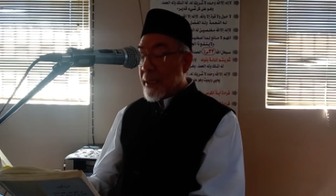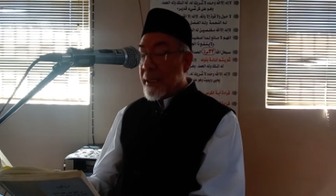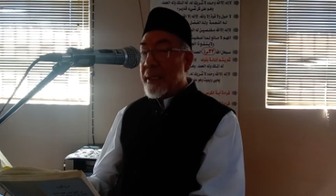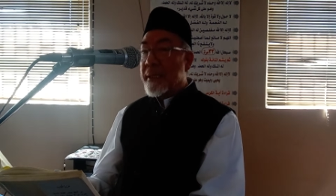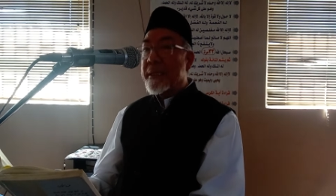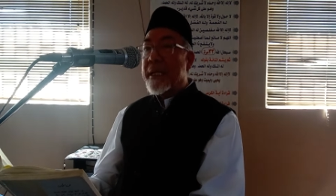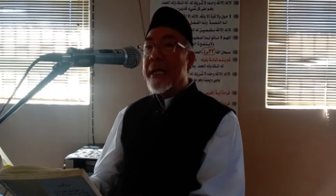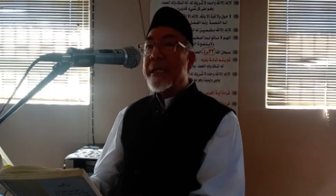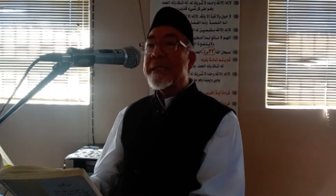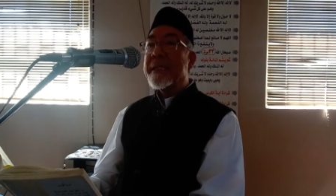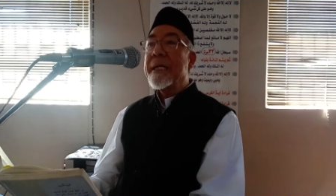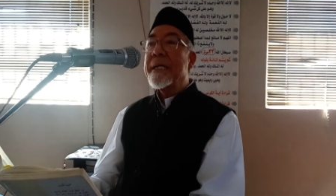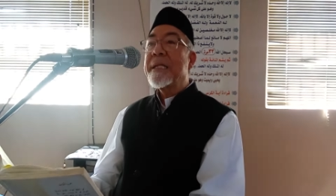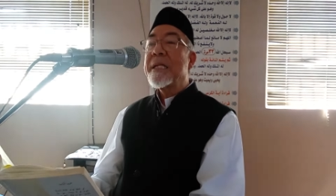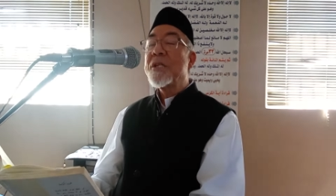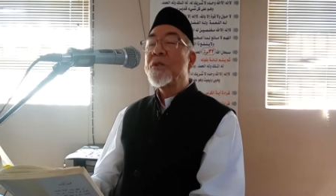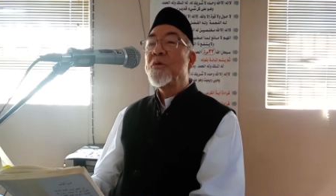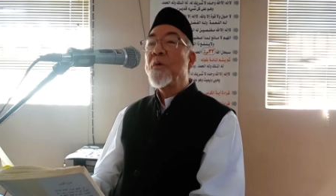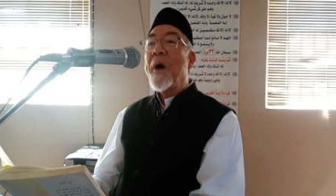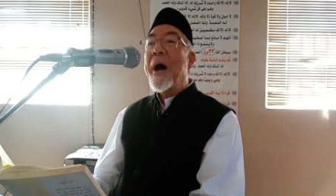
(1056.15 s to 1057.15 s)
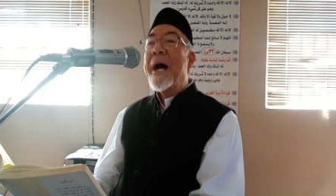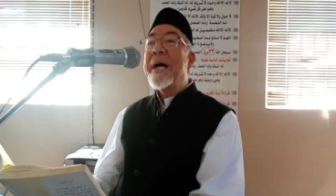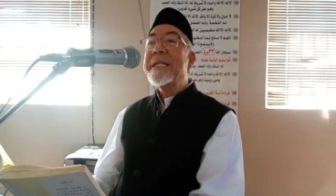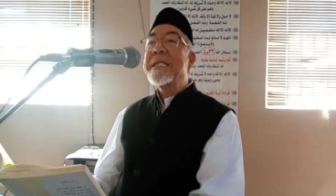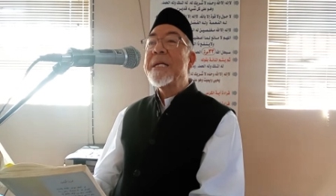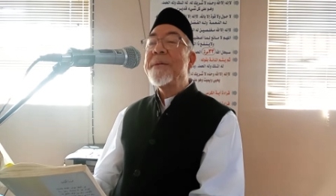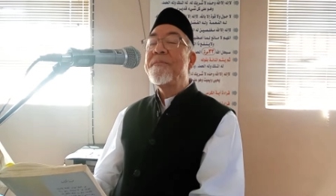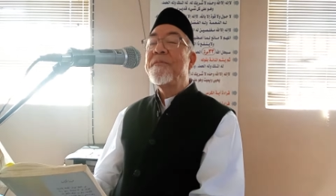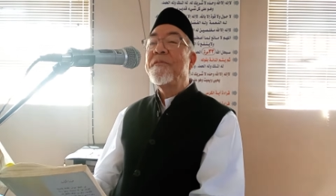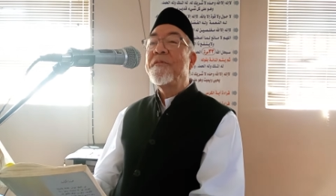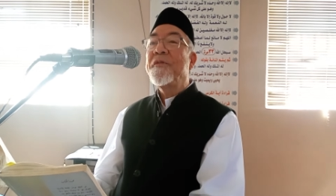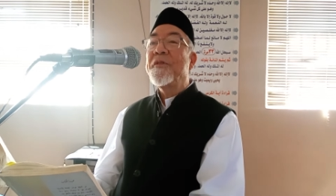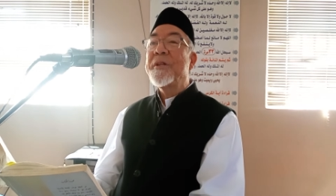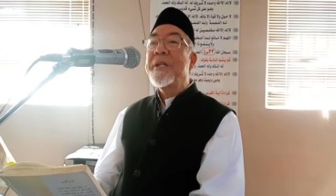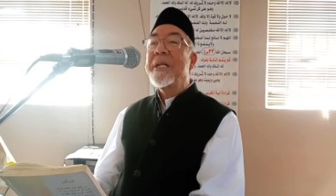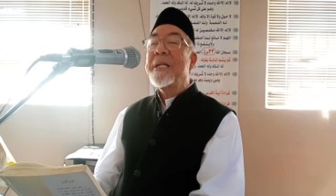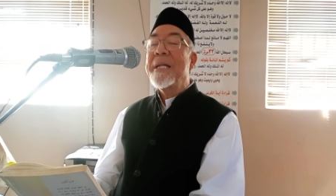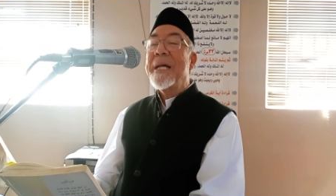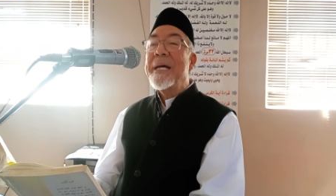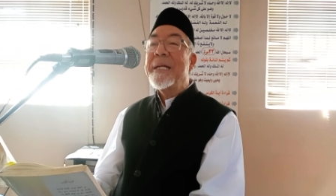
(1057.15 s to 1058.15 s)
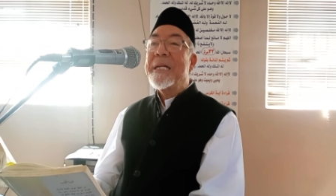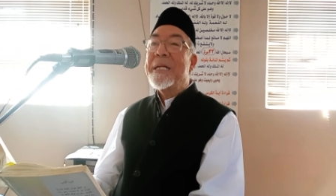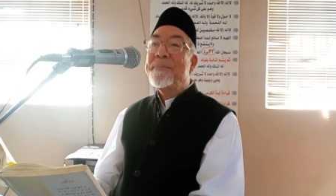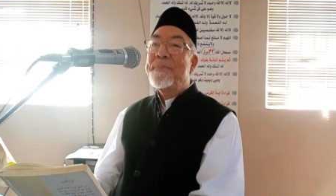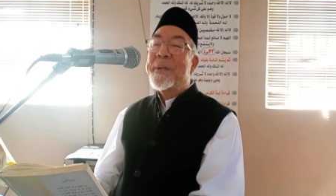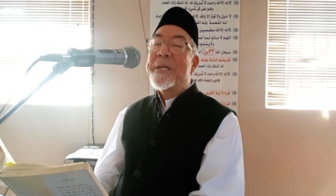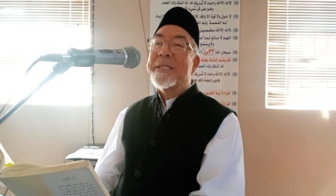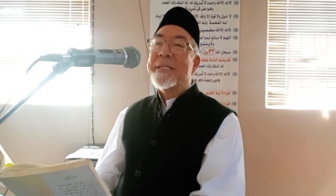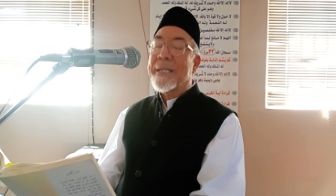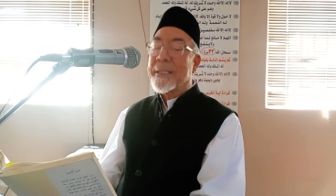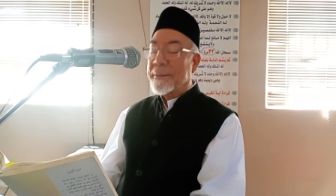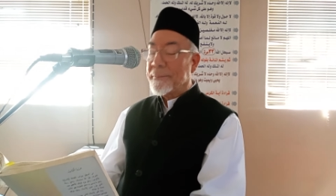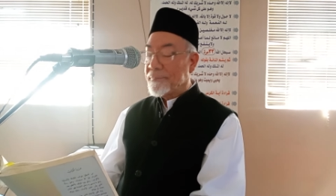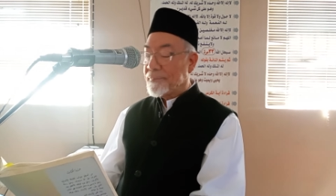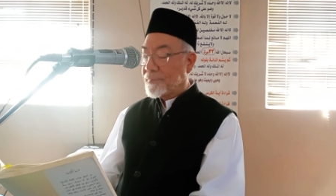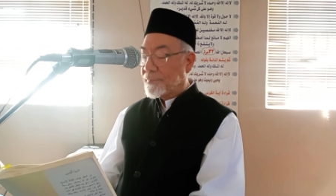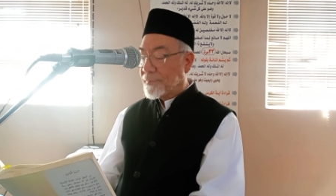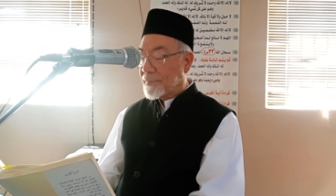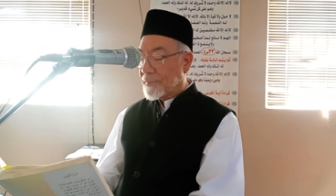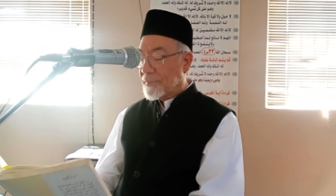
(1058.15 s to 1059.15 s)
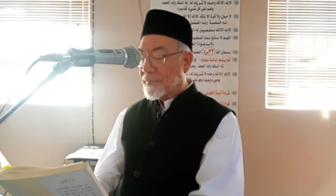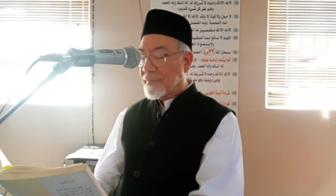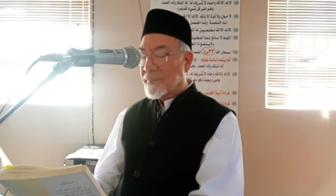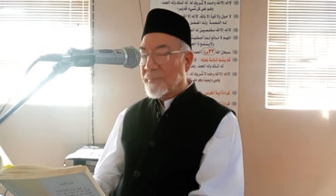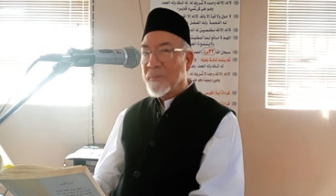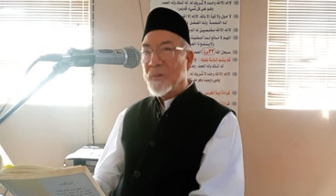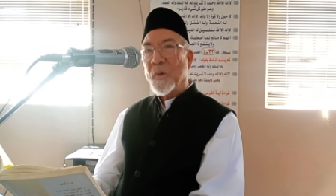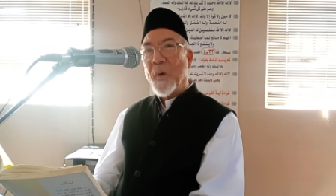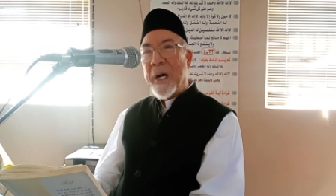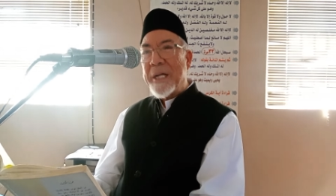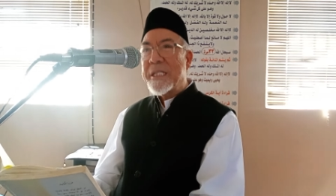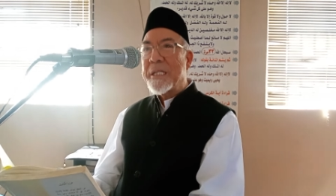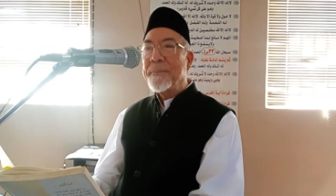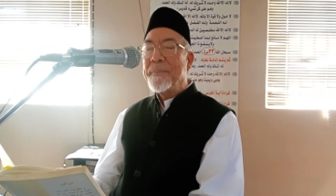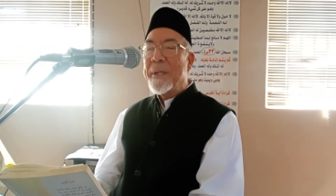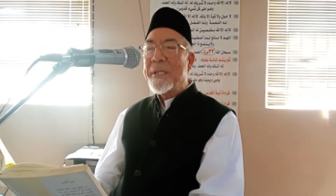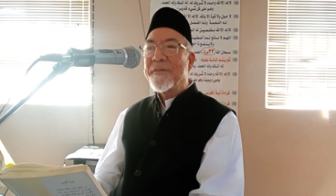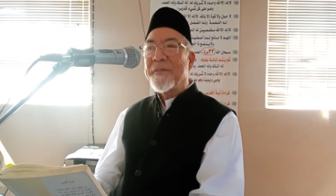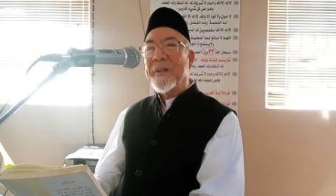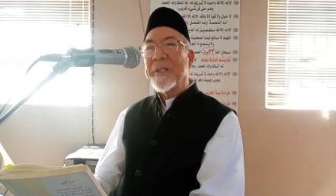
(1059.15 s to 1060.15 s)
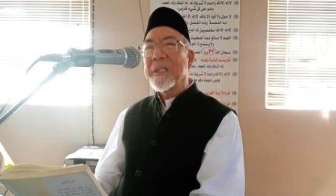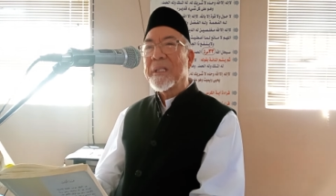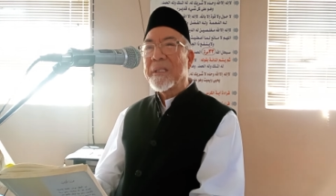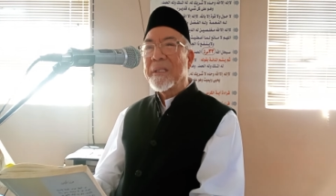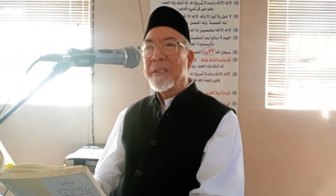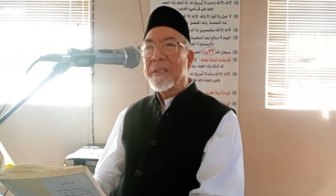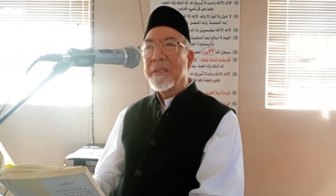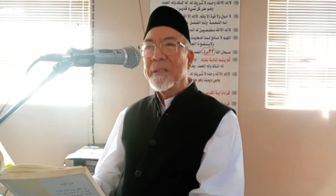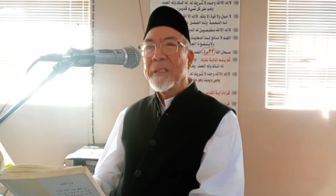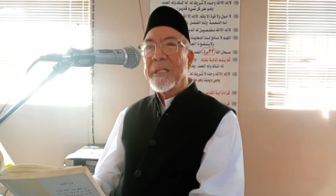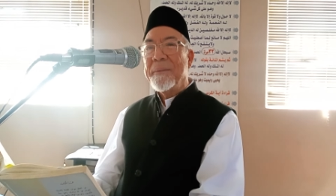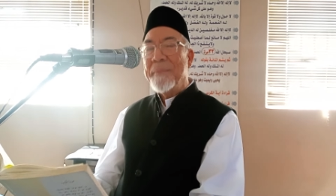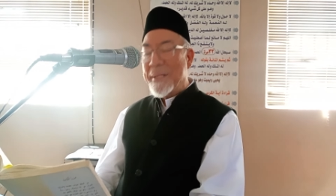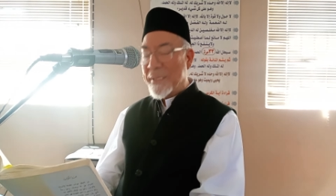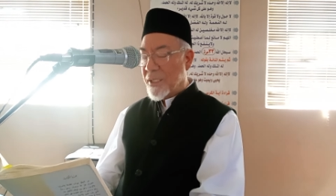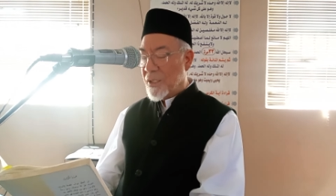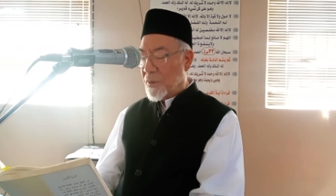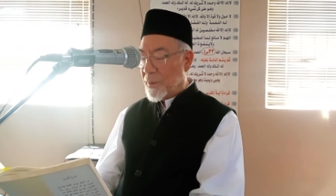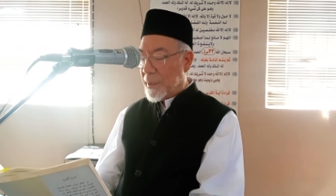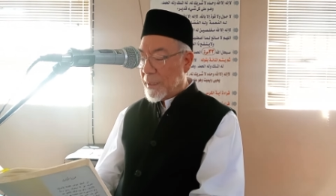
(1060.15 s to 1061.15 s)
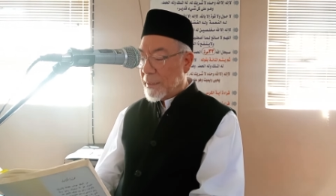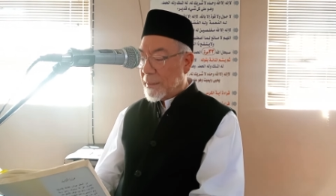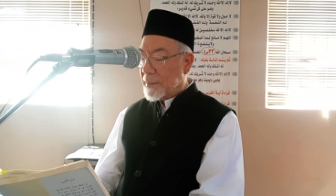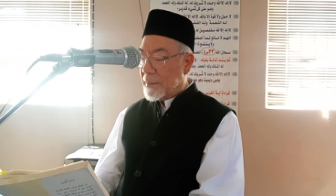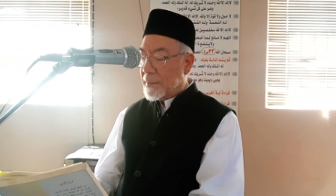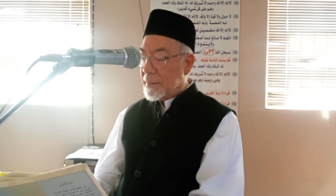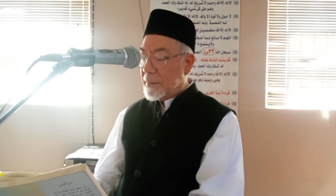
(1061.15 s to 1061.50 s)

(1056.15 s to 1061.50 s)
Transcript: He says it is wajib for the learned person. Wajib means fard. He must do it.